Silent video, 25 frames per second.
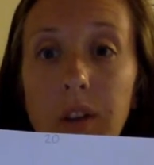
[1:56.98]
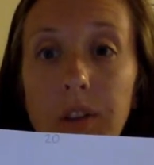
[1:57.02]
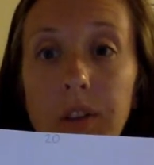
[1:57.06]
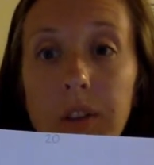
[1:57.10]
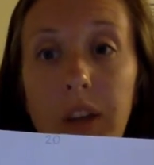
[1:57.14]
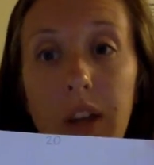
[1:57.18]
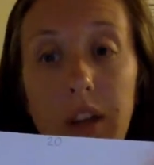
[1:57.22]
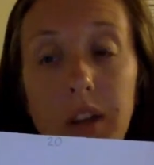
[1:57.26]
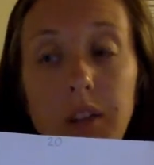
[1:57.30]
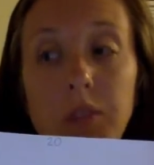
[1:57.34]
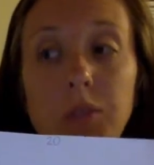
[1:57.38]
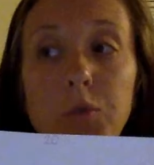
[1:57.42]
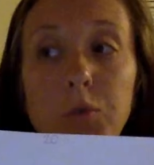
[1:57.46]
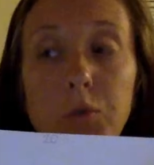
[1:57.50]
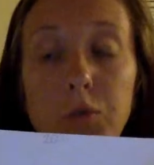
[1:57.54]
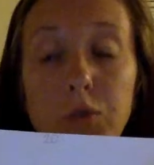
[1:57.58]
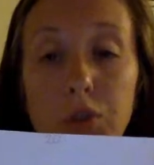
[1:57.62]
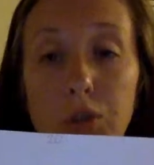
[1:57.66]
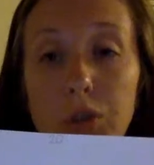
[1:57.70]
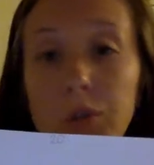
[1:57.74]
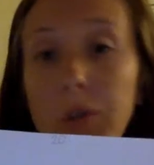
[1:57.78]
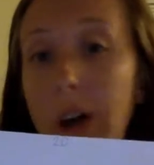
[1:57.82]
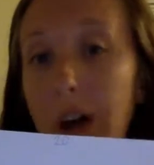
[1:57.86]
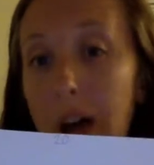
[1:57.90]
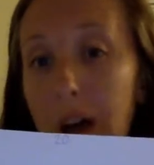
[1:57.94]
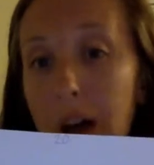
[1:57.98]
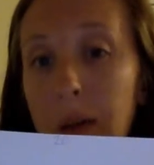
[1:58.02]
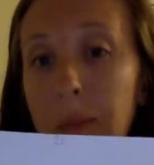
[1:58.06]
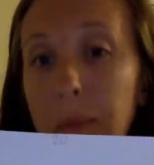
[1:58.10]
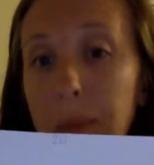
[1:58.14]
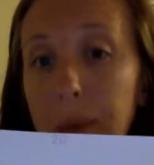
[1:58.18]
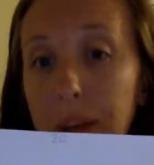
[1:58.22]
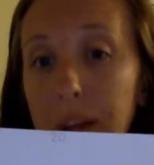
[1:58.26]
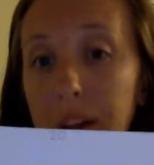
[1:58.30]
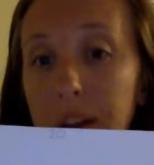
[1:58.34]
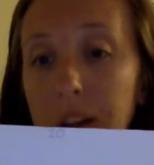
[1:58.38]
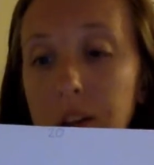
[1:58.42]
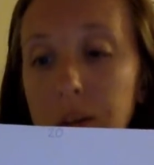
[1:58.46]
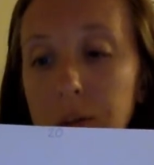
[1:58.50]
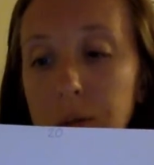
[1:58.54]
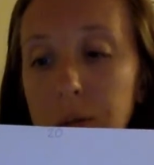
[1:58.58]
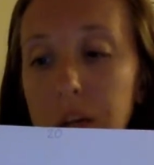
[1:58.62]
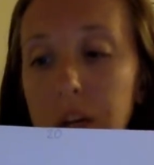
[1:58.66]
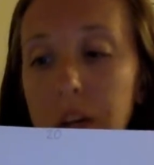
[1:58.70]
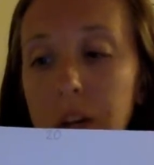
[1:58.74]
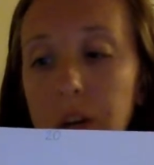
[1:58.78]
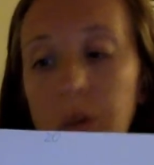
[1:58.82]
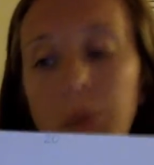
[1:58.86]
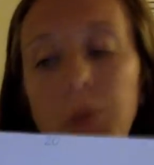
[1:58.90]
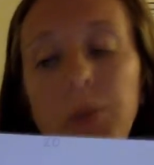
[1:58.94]
things do happen as we
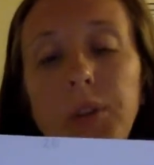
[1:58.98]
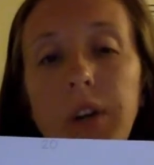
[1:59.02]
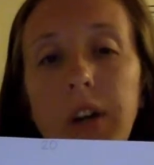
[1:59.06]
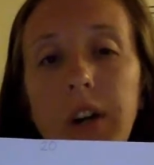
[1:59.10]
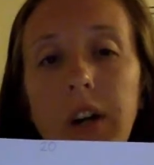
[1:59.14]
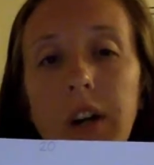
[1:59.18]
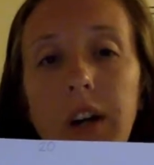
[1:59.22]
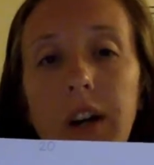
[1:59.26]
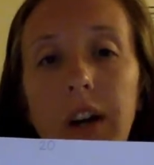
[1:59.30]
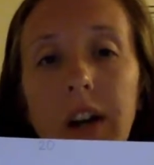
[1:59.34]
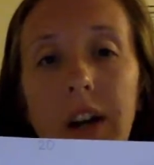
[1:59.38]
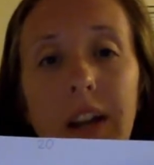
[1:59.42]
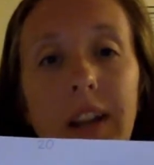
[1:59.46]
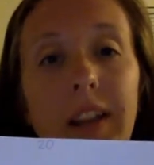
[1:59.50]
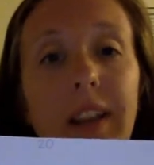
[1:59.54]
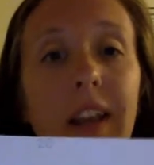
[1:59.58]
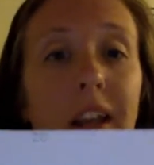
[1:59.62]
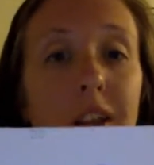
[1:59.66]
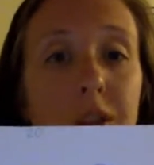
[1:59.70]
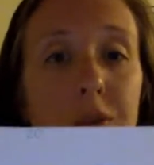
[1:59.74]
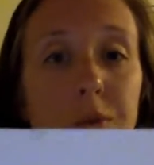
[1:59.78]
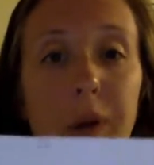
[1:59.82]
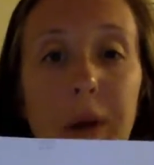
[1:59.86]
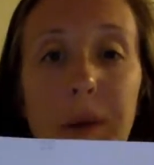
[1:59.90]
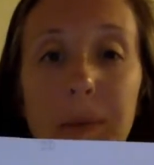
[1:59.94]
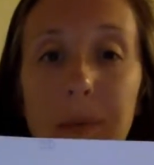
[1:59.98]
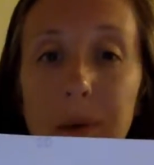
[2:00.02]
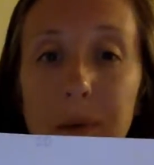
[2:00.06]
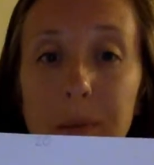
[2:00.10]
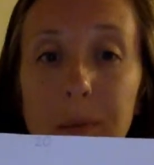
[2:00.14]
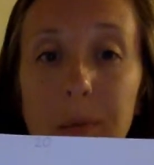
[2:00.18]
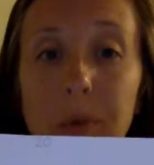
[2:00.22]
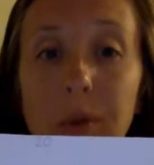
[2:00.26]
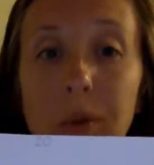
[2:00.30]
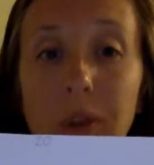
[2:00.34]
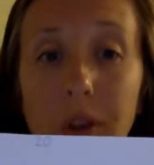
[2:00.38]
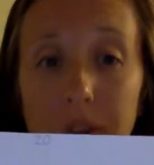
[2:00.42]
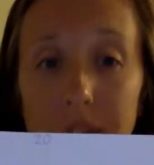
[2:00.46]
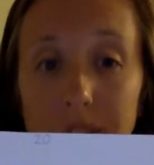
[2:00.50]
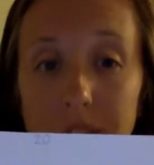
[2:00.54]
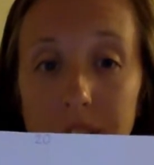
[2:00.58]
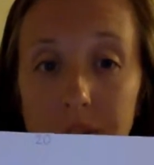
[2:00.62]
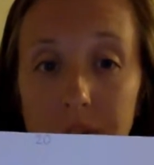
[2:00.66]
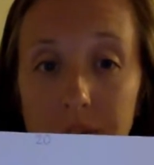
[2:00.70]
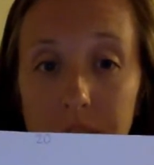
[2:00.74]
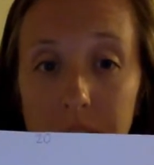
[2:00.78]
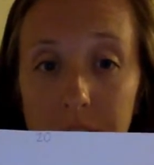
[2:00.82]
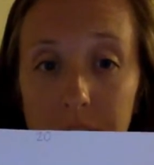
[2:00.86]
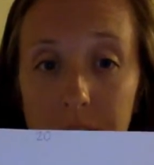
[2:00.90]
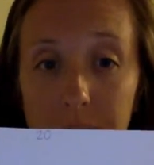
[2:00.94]
get older, and that's why people look
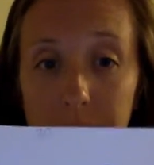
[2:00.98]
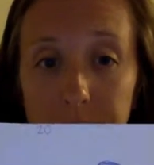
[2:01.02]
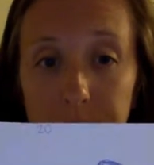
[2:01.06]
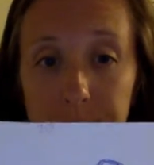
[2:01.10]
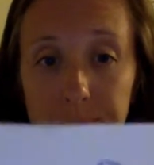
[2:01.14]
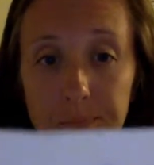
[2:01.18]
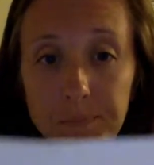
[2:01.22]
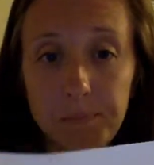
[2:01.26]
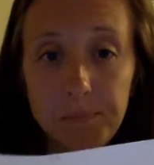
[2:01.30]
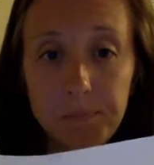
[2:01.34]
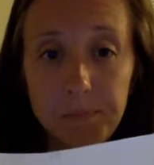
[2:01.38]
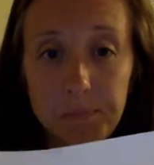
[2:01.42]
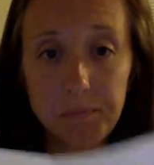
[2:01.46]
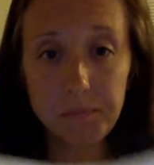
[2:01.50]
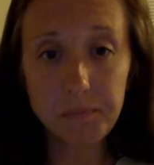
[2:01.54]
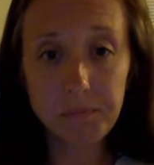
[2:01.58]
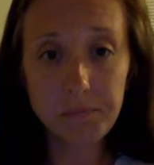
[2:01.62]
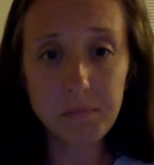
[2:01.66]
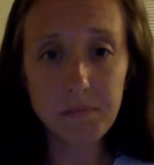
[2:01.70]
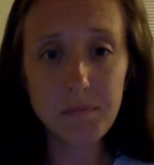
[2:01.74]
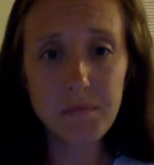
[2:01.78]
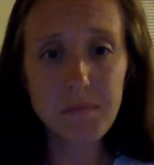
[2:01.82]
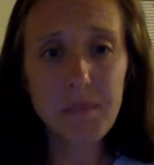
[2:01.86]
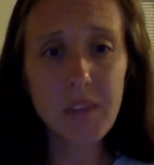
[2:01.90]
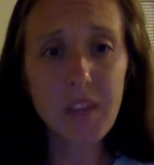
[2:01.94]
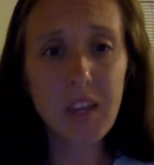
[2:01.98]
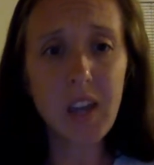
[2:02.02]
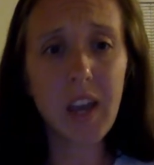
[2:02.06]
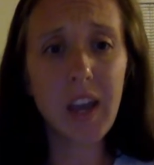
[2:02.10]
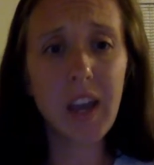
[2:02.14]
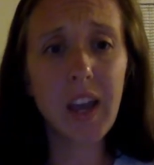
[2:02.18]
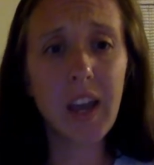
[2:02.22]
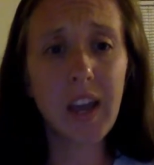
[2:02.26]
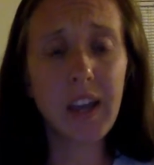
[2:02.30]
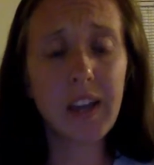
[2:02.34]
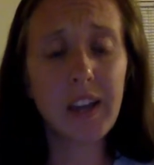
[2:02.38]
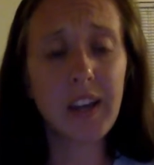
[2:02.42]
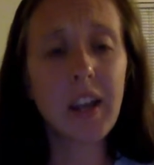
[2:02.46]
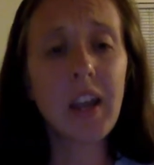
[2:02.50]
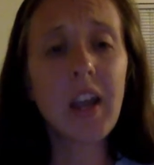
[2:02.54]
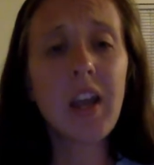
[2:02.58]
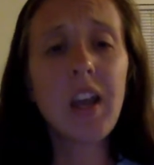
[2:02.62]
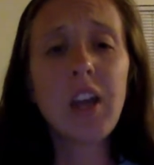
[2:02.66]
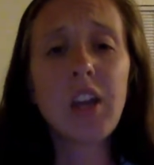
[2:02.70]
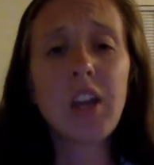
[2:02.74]
different. And